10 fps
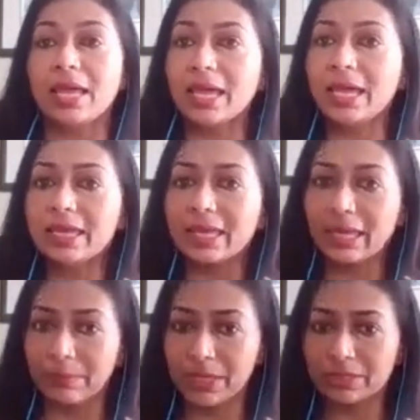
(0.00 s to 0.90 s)
In
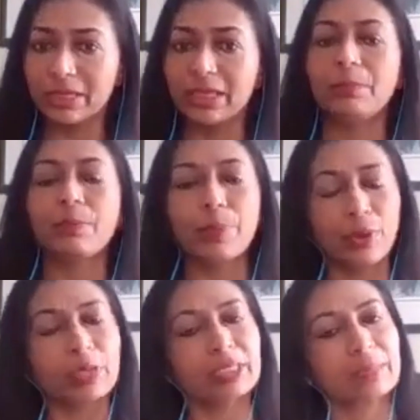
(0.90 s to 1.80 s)
chemistry,
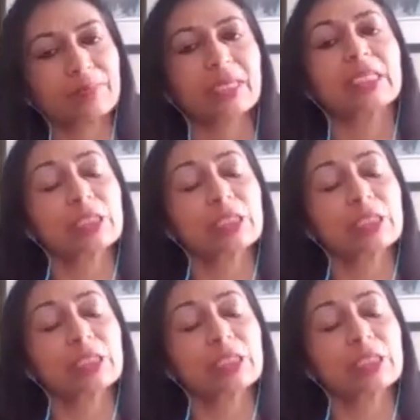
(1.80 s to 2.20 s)
pure substance